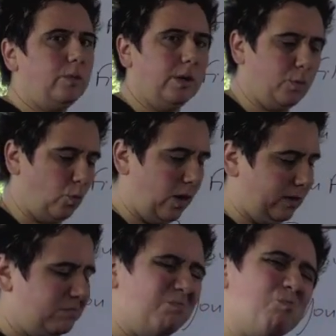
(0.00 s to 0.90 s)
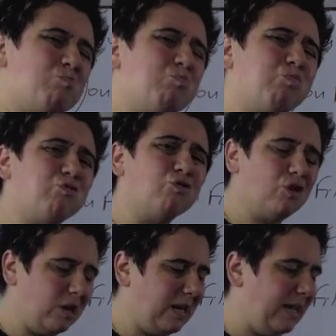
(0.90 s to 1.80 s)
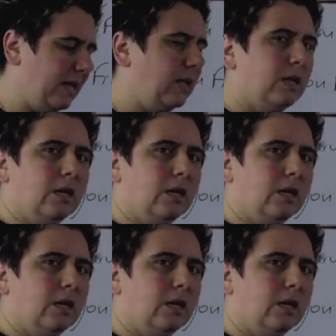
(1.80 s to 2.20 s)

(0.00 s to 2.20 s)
with number 1. Pretty